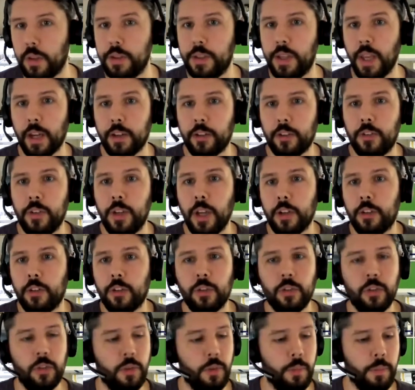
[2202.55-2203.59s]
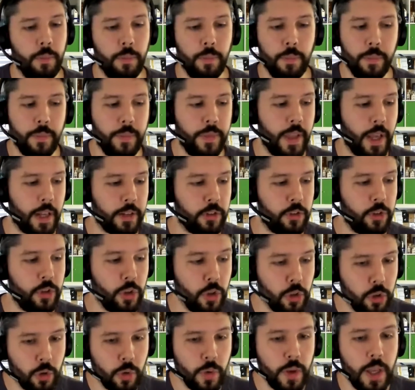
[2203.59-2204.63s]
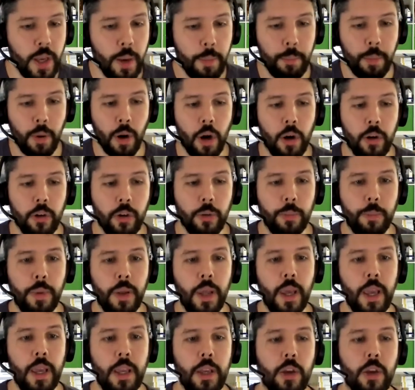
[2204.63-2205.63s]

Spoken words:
that's usually a partner play.